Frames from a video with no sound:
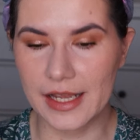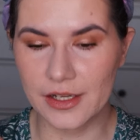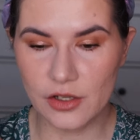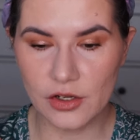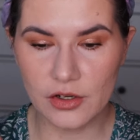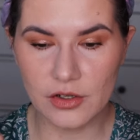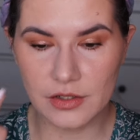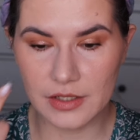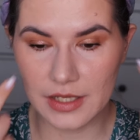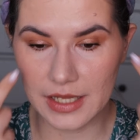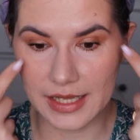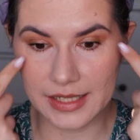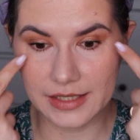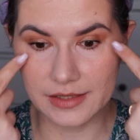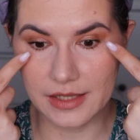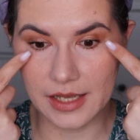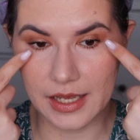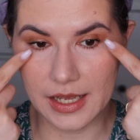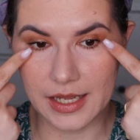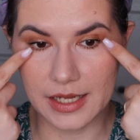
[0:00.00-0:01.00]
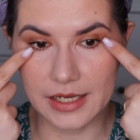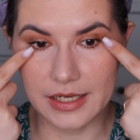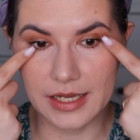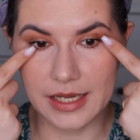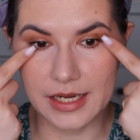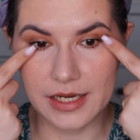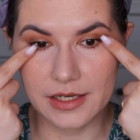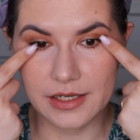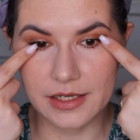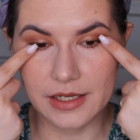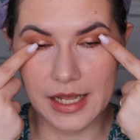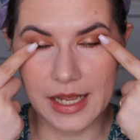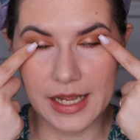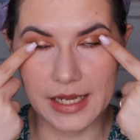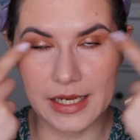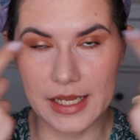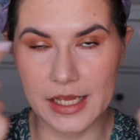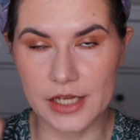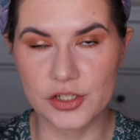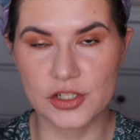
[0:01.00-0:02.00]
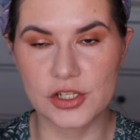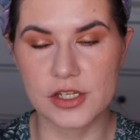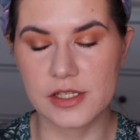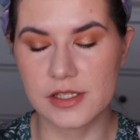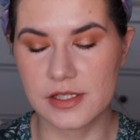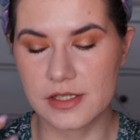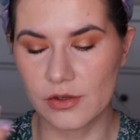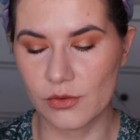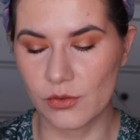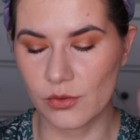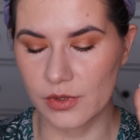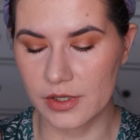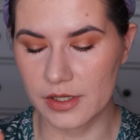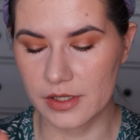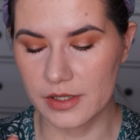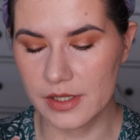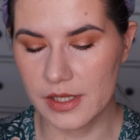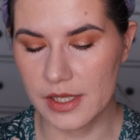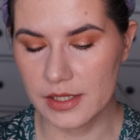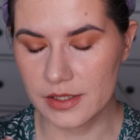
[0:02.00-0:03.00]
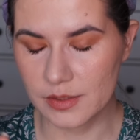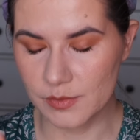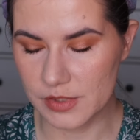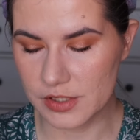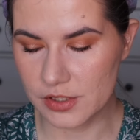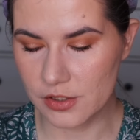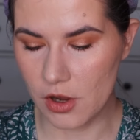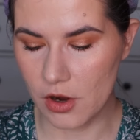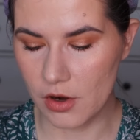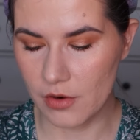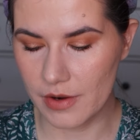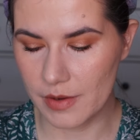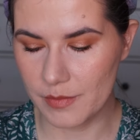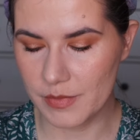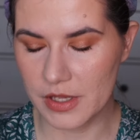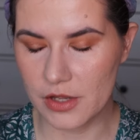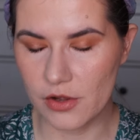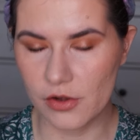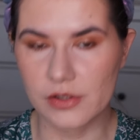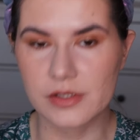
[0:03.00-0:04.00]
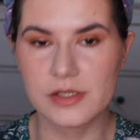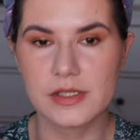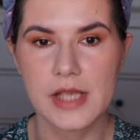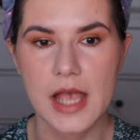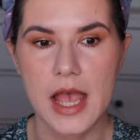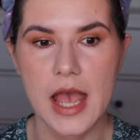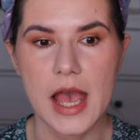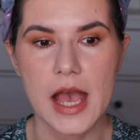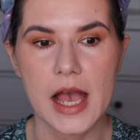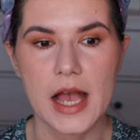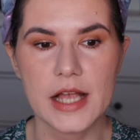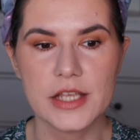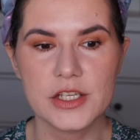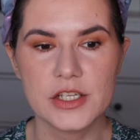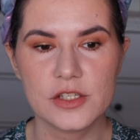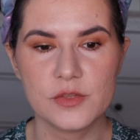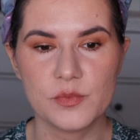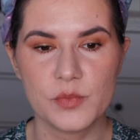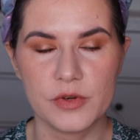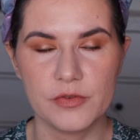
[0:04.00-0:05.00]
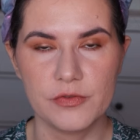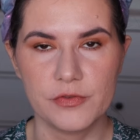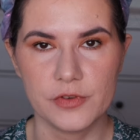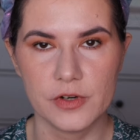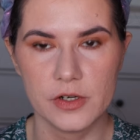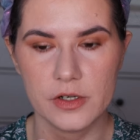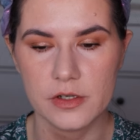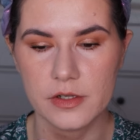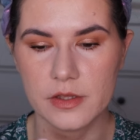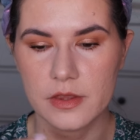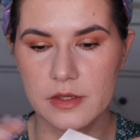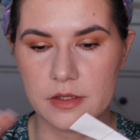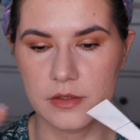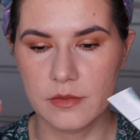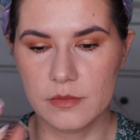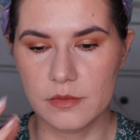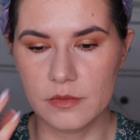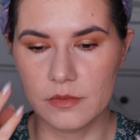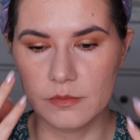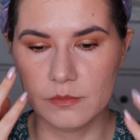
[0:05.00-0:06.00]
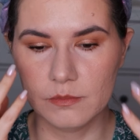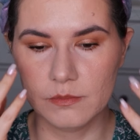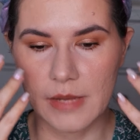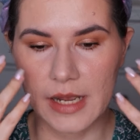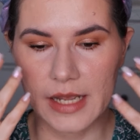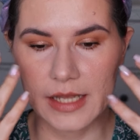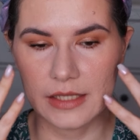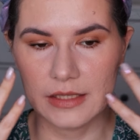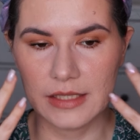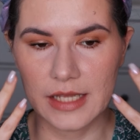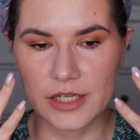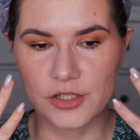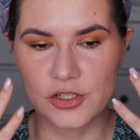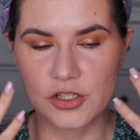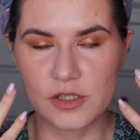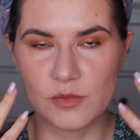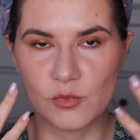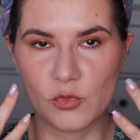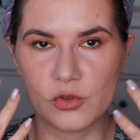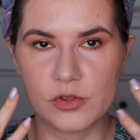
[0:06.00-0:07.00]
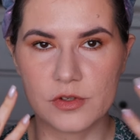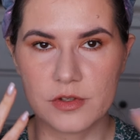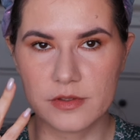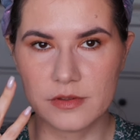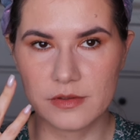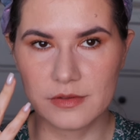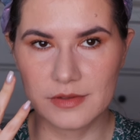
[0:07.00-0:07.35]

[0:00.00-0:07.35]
I don't like the eyelashes or the mascara because I just prefer my lashes more